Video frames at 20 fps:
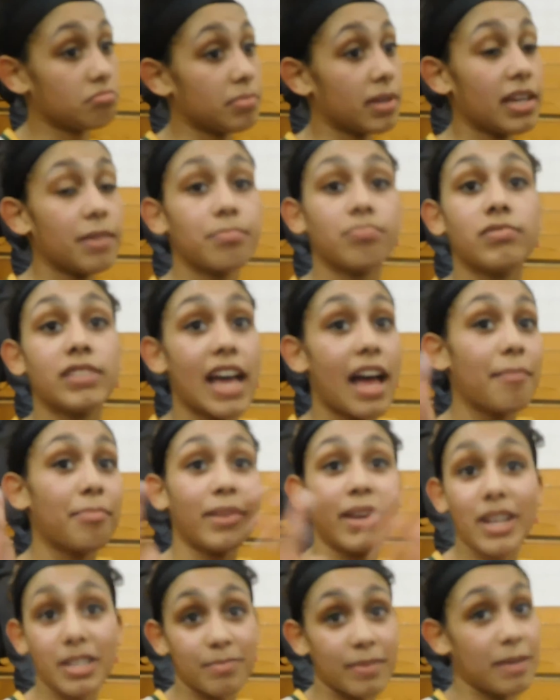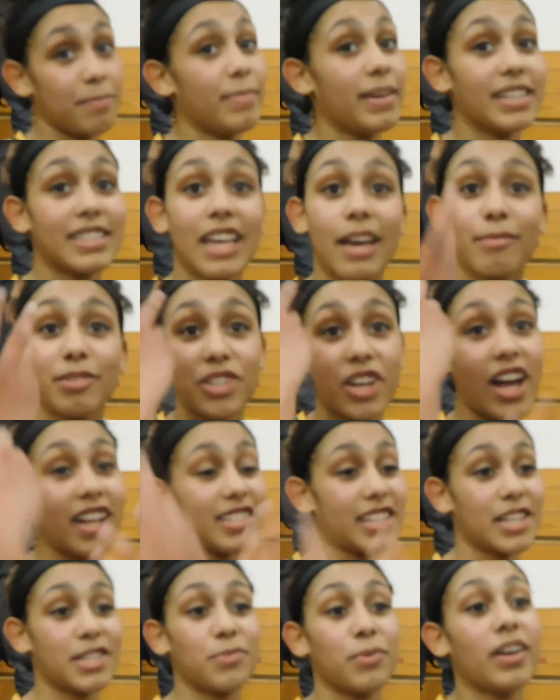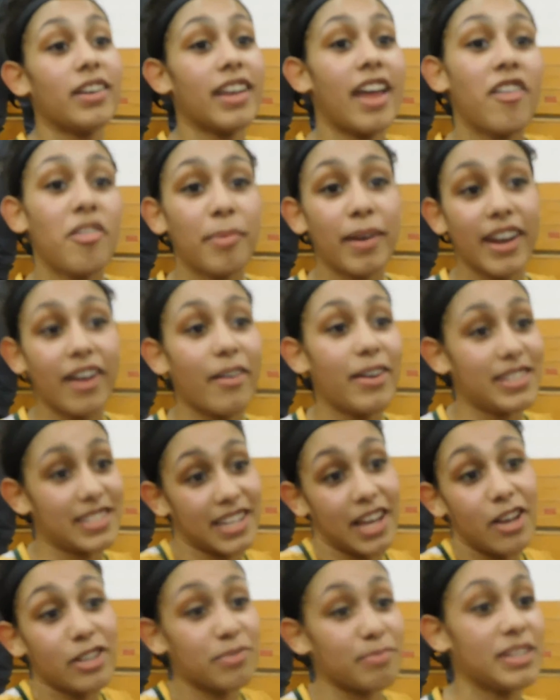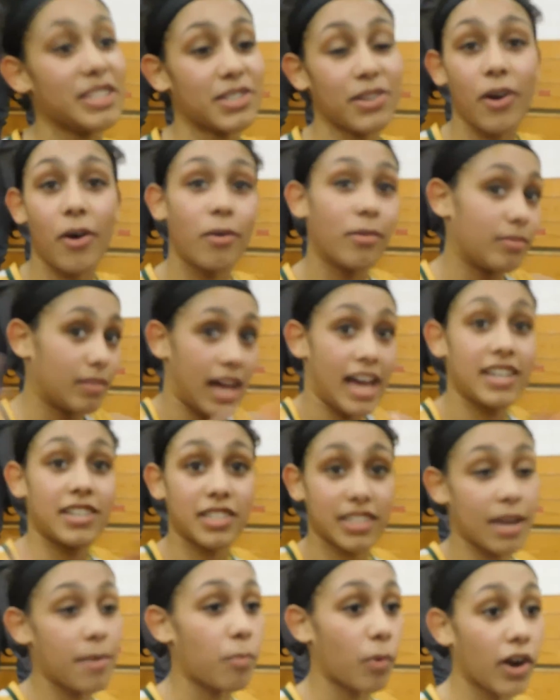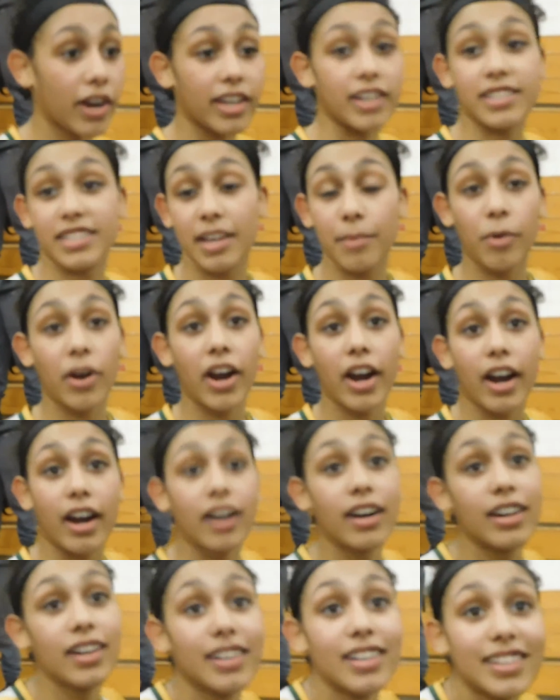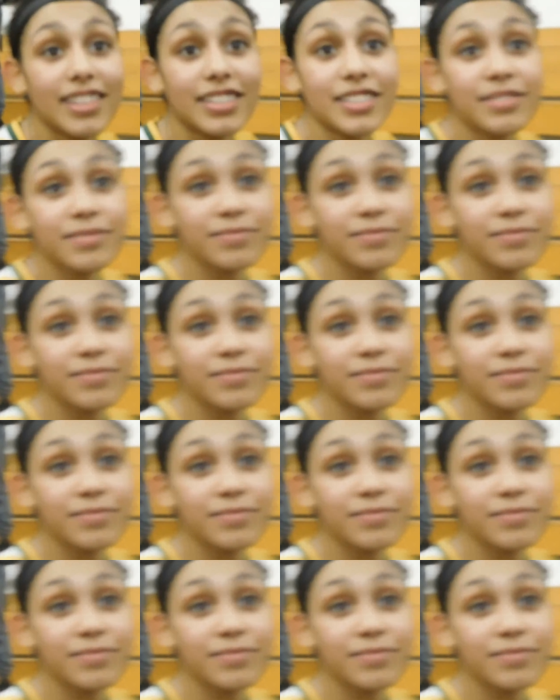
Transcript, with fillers: big time players make big time shots. That's what everybody always tells me. So I just kept working. Same with her. Yeah.